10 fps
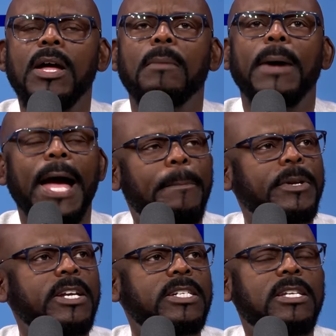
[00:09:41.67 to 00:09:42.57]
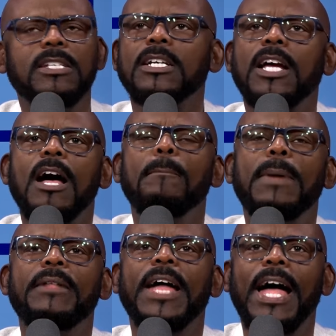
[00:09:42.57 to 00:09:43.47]
My happiness doesn't come
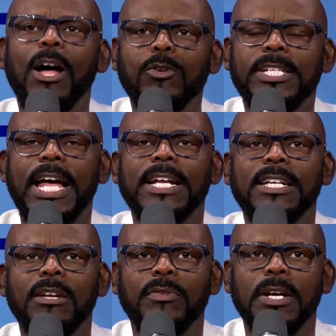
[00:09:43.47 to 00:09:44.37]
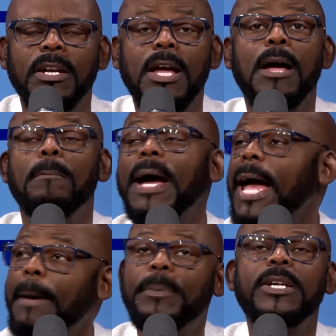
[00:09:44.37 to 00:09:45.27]
by the house I live in. My
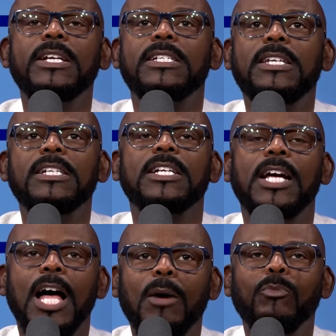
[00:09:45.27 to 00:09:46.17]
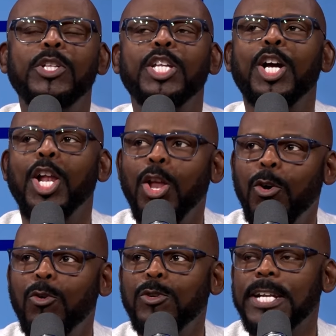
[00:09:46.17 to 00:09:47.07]
happiness doesn't come with the
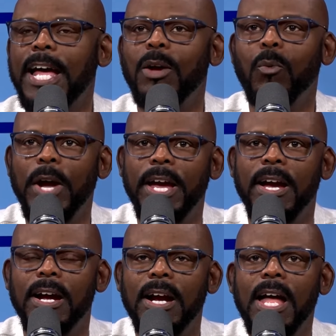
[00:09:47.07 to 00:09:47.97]
clothes I wear.